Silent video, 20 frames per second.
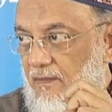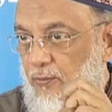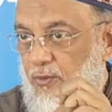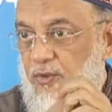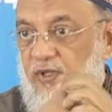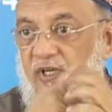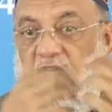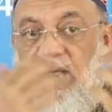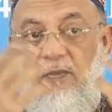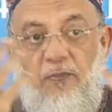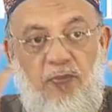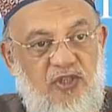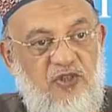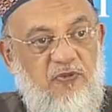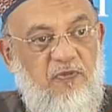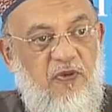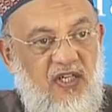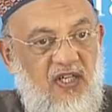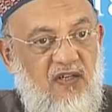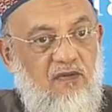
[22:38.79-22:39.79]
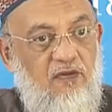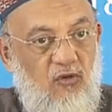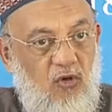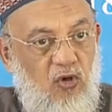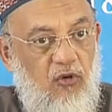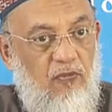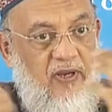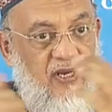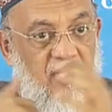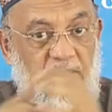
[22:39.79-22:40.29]
Put it in perspective in
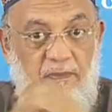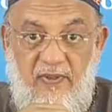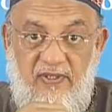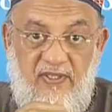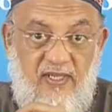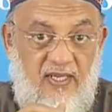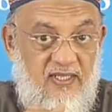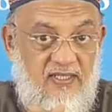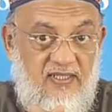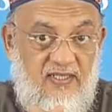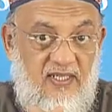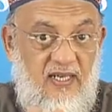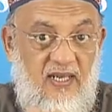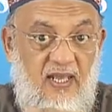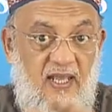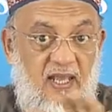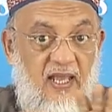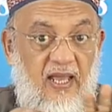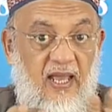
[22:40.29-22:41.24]
your own mind. Please understand,